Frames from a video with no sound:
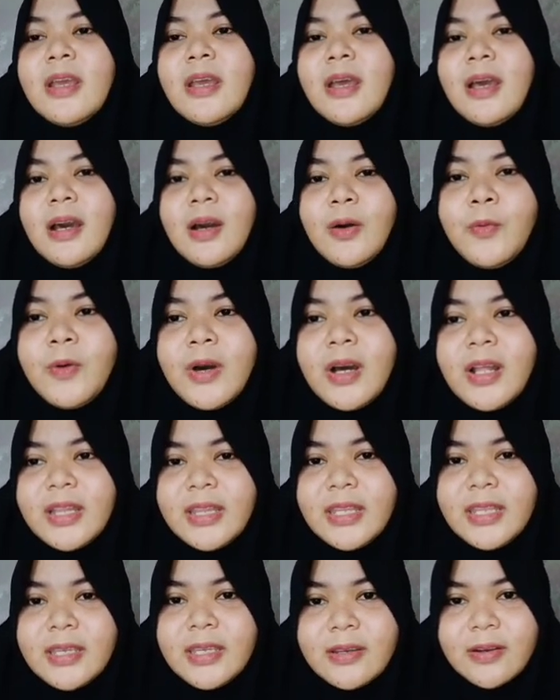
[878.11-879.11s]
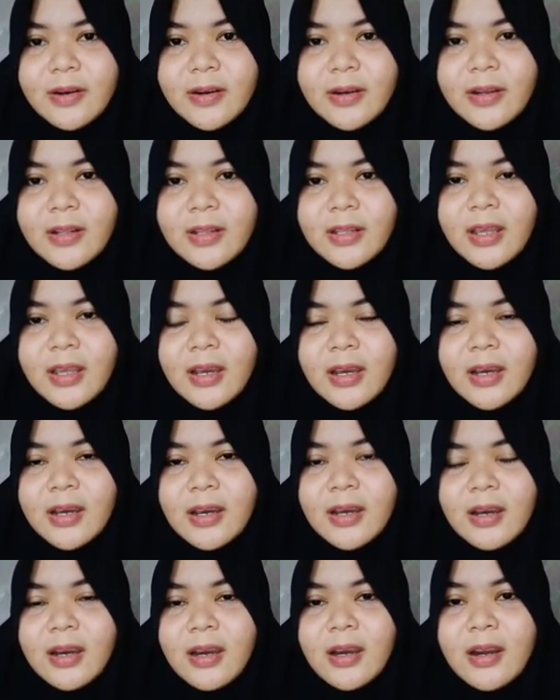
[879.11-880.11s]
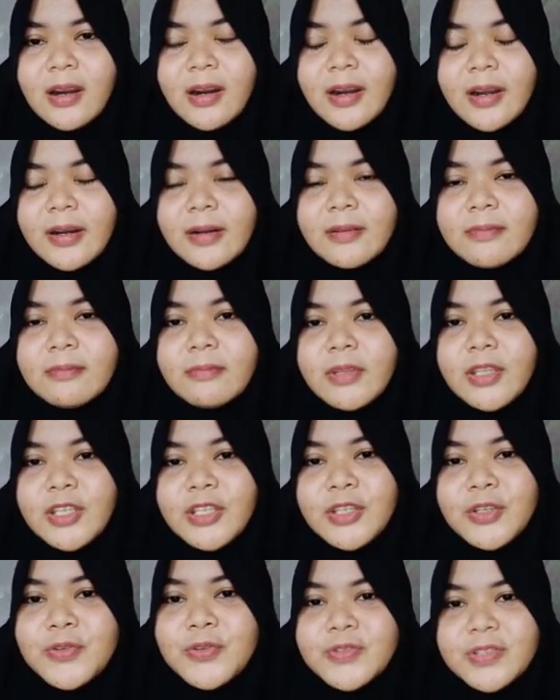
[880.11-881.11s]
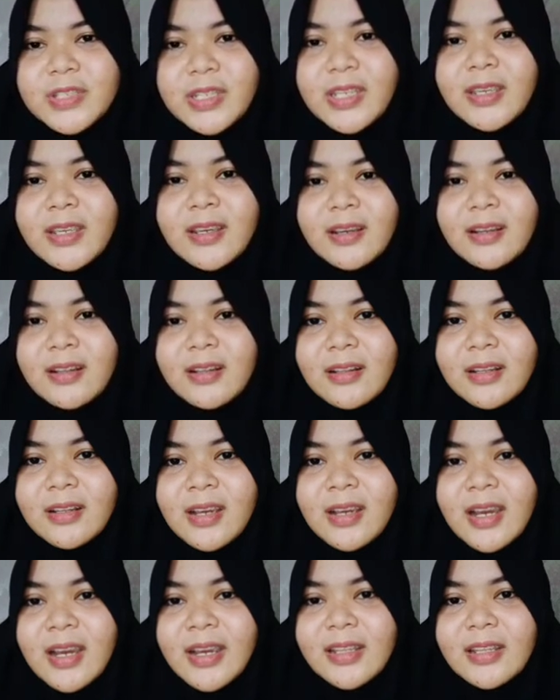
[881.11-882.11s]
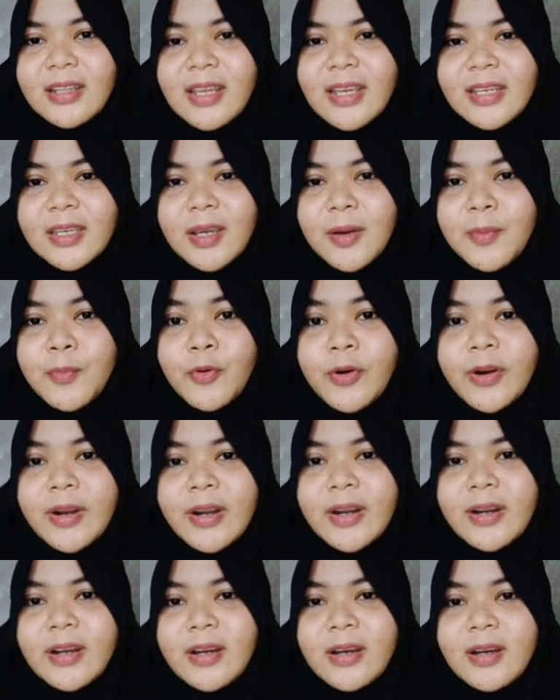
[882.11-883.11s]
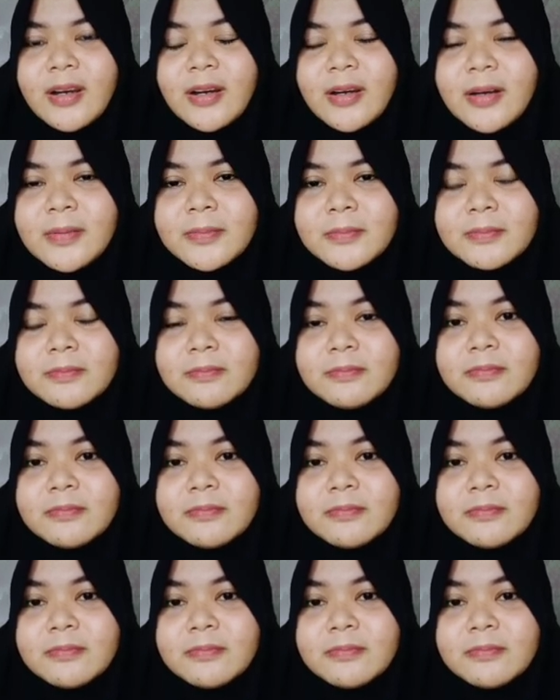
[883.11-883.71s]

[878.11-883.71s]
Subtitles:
while the girl are using kind like a more um